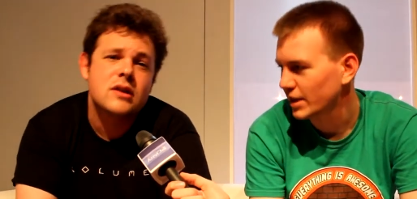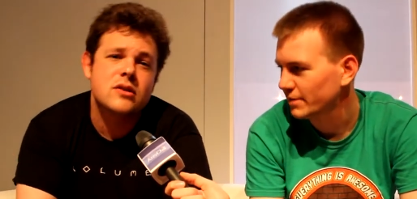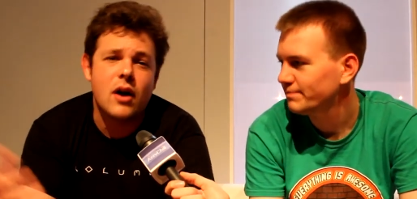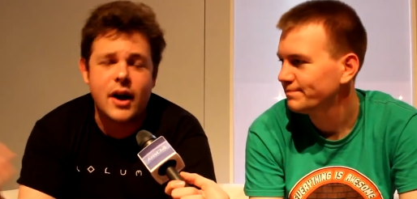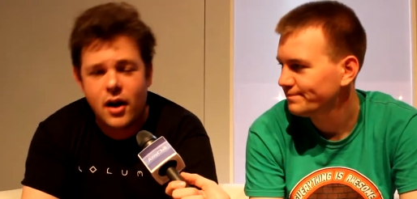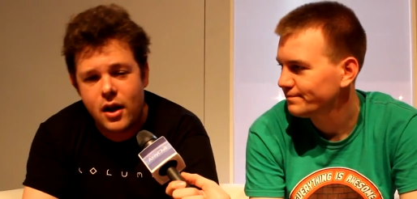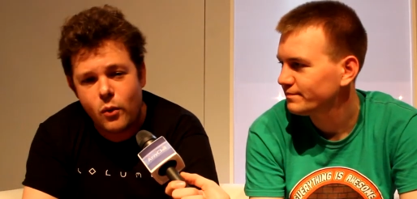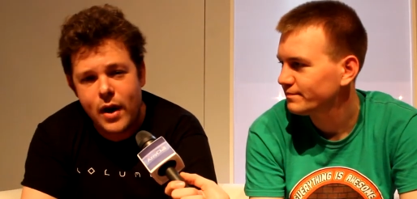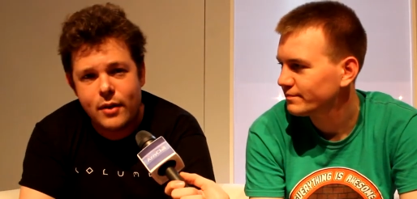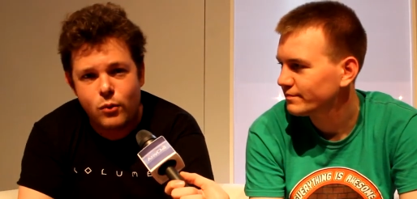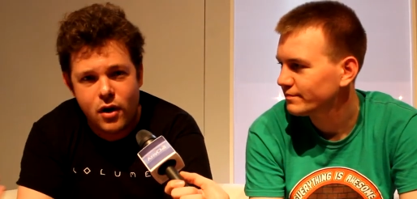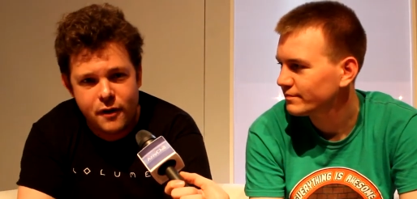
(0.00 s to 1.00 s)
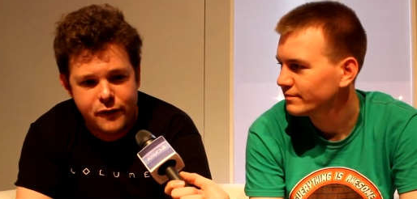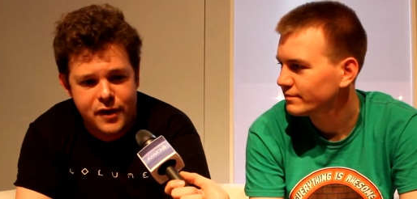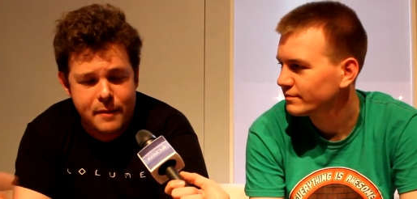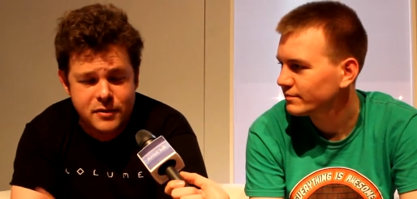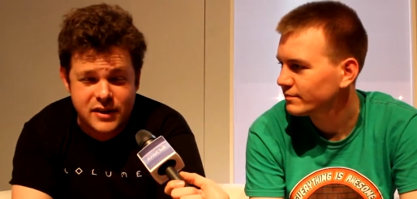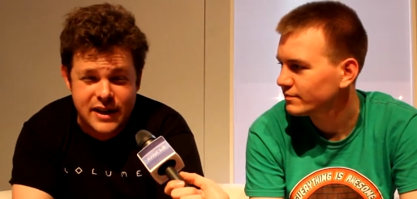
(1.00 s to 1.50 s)
Speaker 1: So I kind of went, worked for
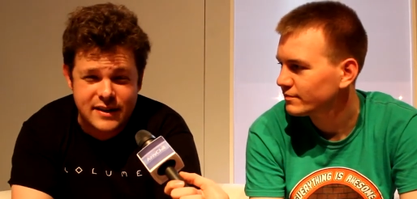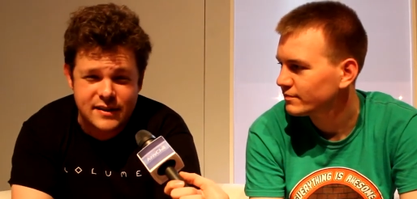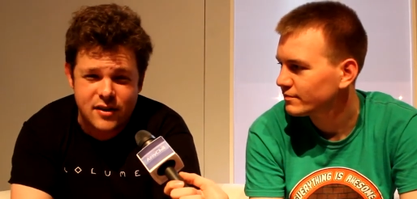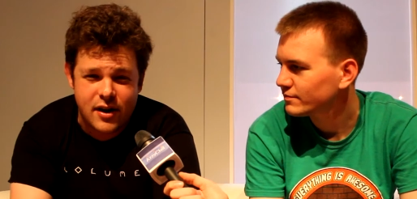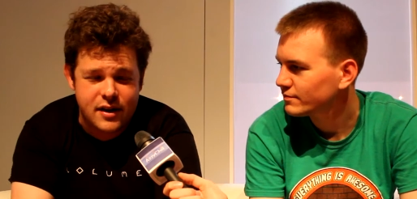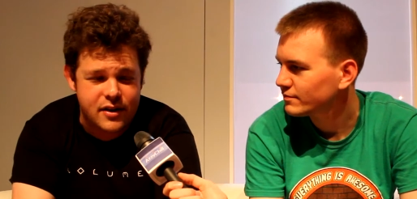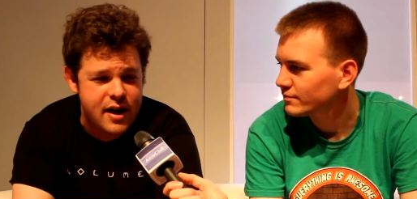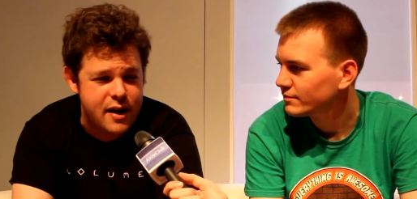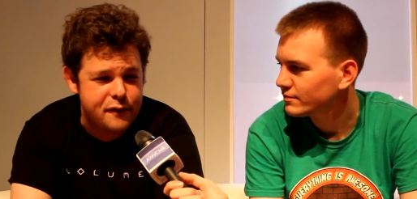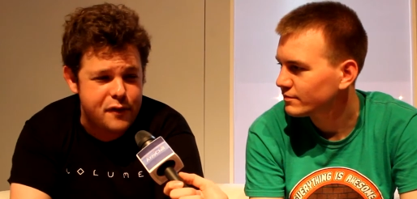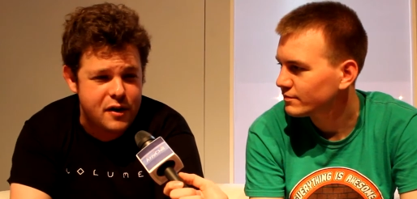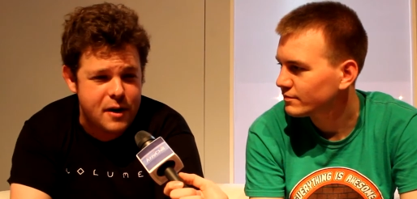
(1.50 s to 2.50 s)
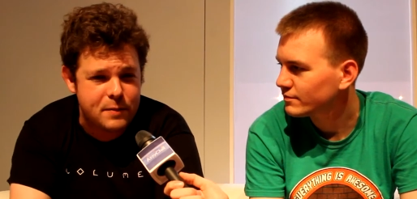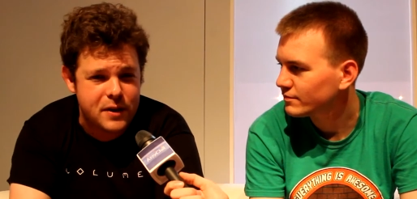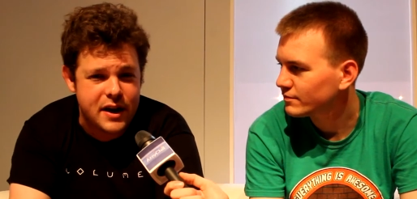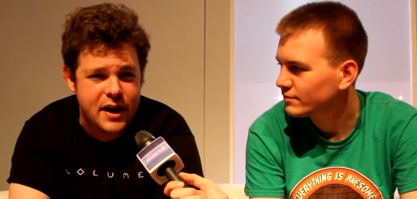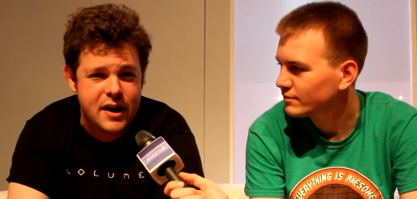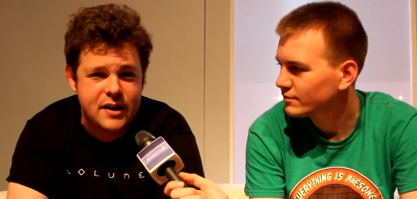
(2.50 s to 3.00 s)
them as lead designer there for a couple
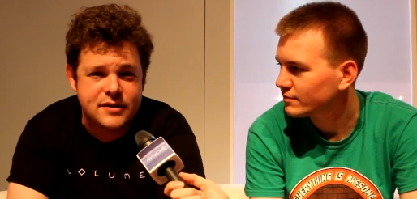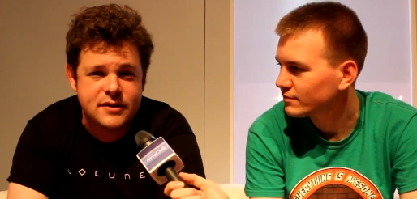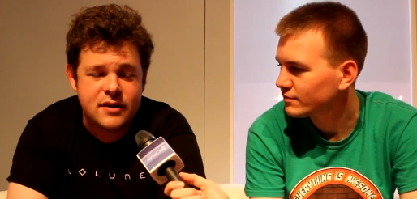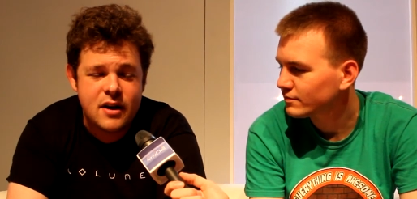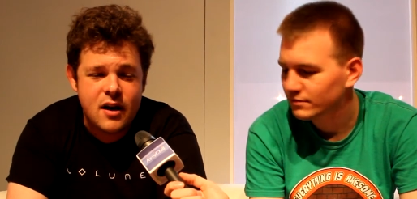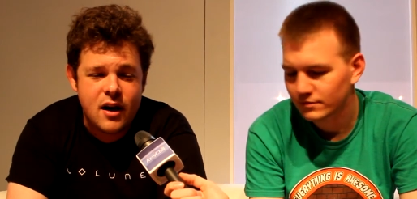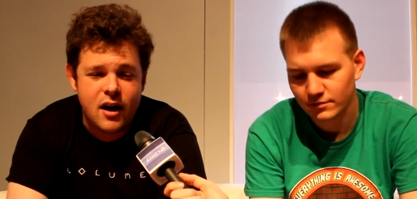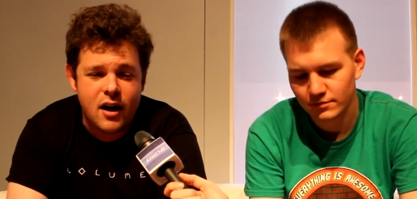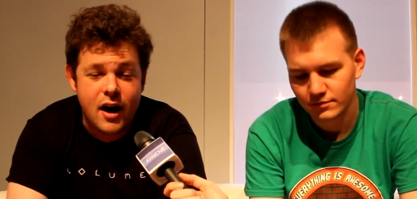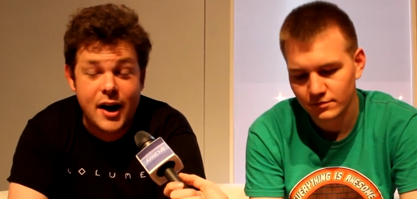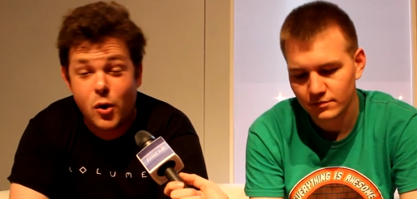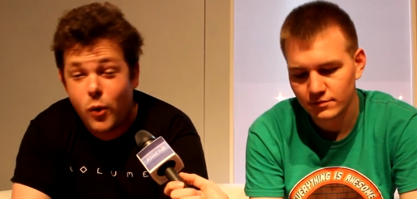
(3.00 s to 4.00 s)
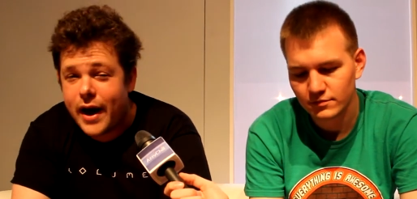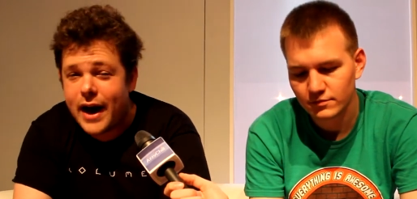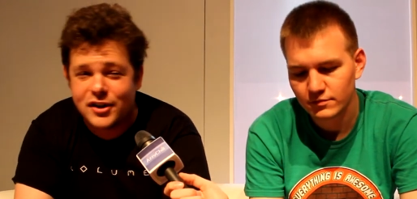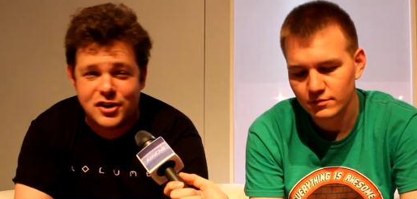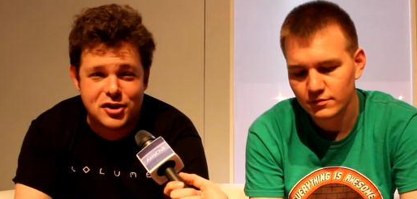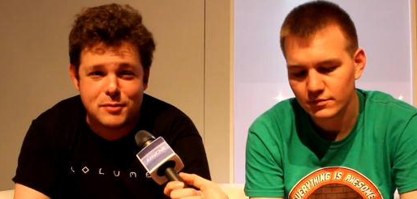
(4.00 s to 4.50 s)
of years. Uh, I quit
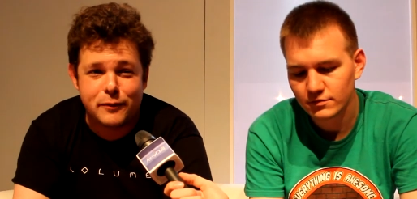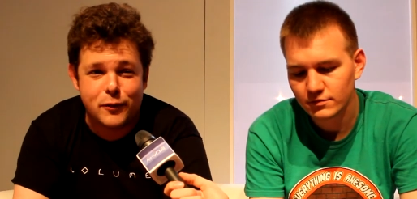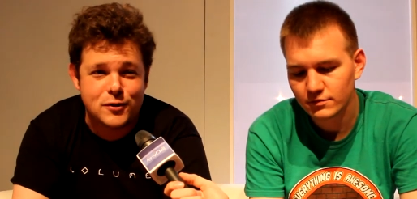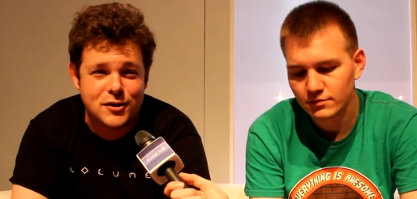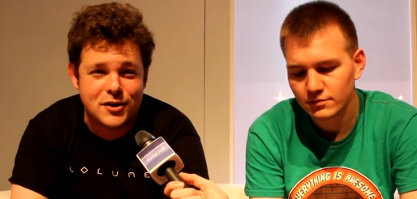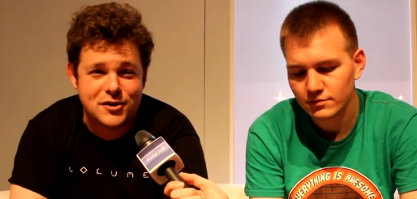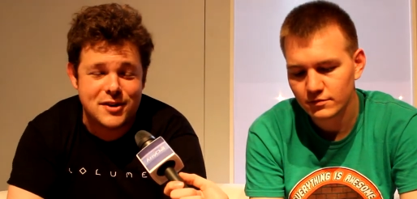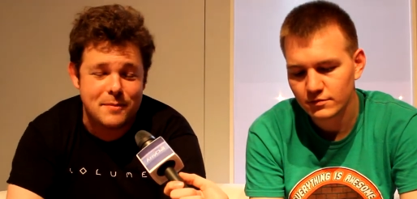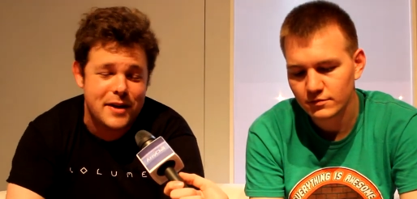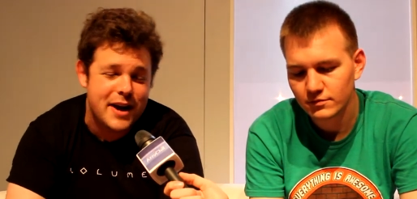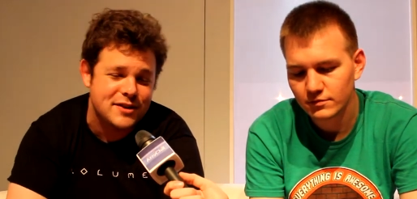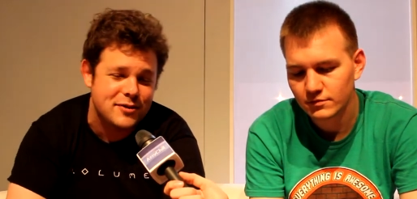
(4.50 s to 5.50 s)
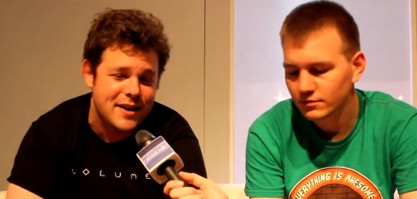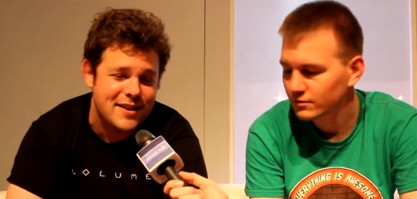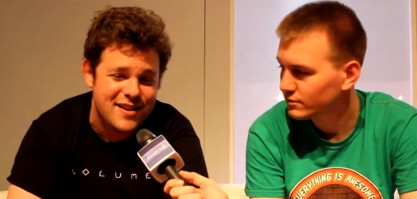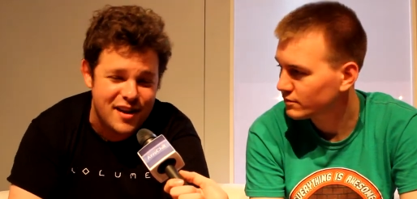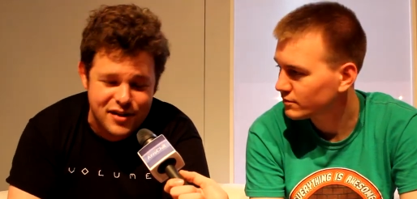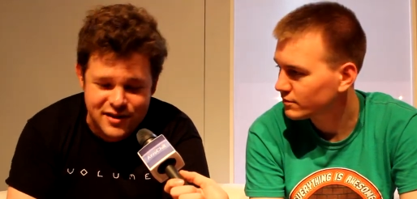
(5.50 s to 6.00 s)
actually just before Surgeon Simulator, so I had
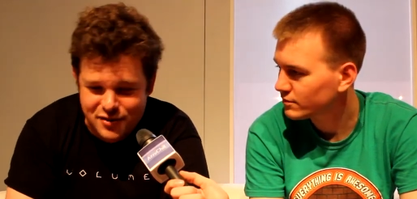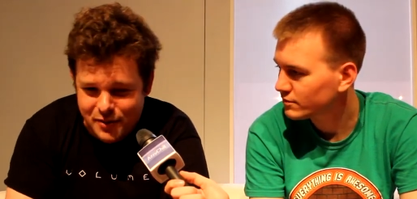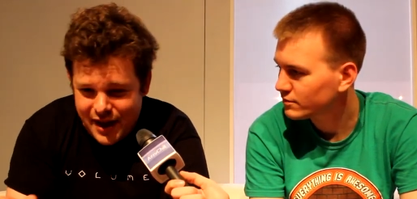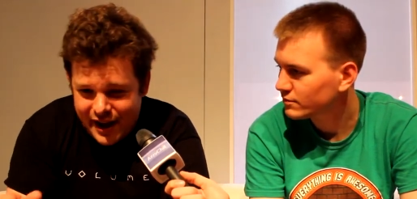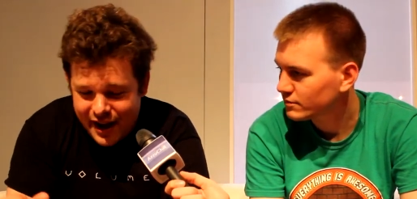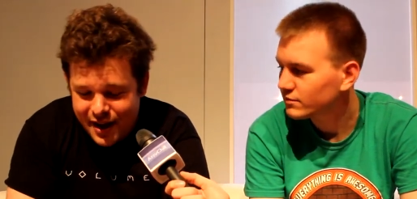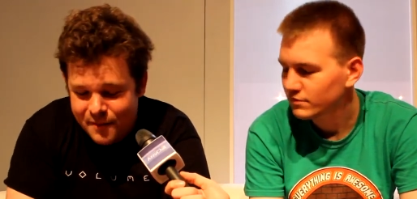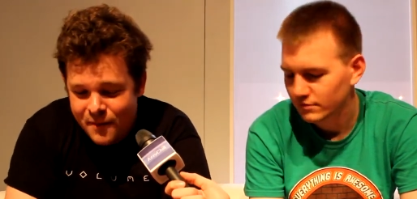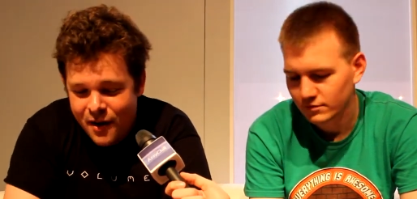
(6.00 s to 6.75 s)
nothing to do with that game,